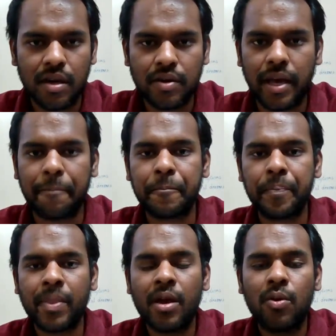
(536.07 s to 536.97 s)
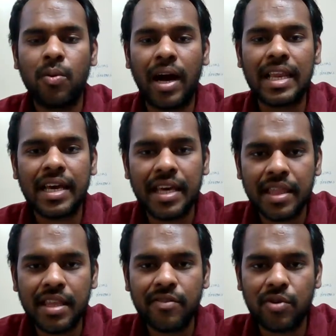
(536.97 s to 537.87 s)
Okay. While
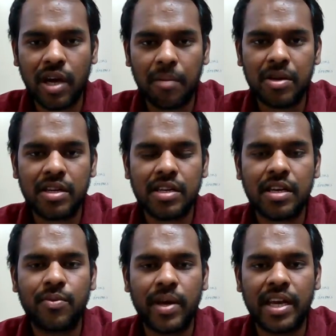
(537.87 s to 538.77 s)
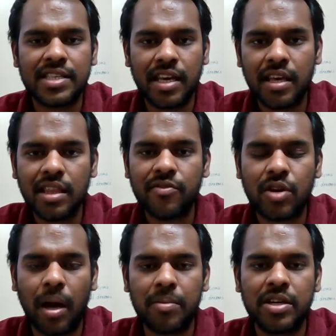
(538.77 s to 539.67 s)
Hindi vocabulary, when I say Hindi
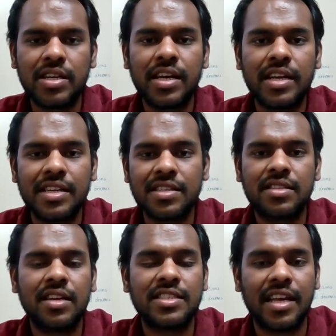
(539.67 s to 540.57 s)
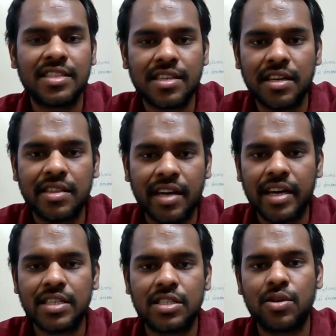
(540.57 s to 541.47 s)
vocabulary, it is the
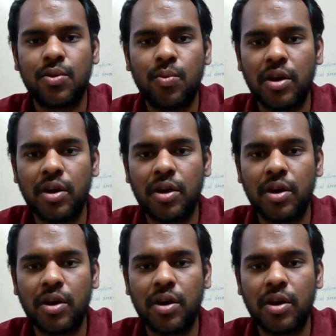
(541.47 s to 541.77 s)
Sanskritized